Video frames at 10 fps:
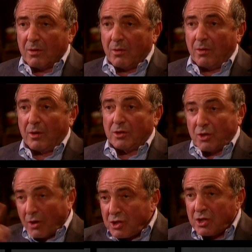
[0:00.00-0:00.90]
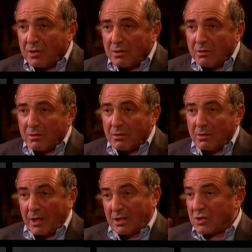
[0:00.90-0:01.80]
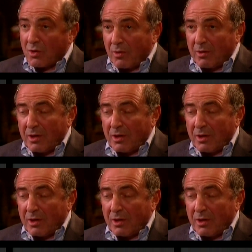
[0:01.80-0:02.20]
or touched. And so